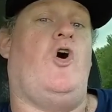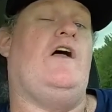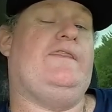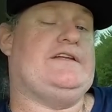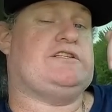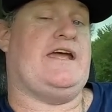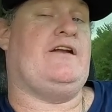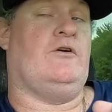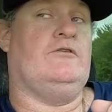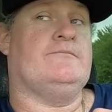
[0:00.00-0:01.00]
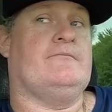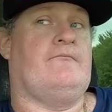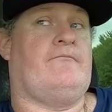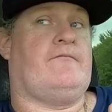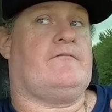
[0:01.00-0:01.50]
on the channel.
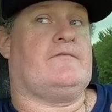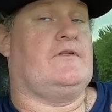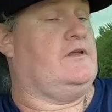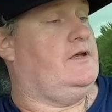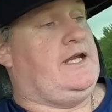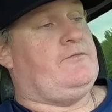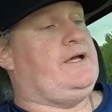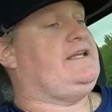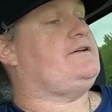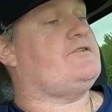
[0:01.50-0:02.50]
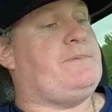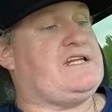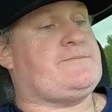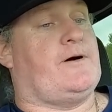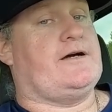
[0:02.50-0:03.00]
And if we hit those
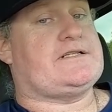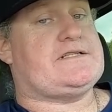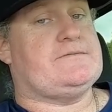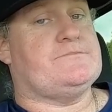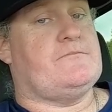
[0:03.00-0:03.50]
benchmarks,